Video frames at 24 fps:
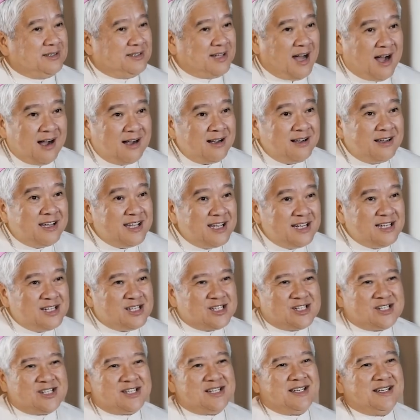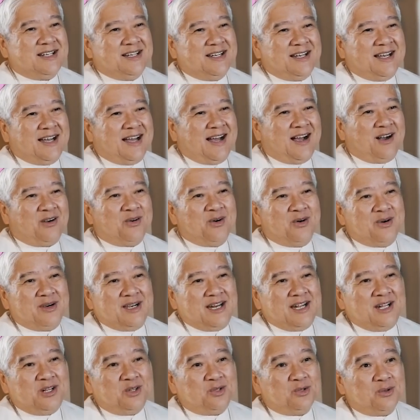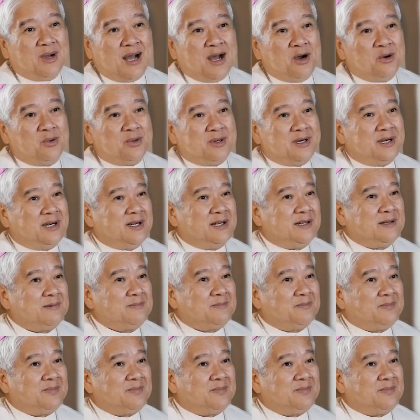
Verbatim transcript: donkeys, according to our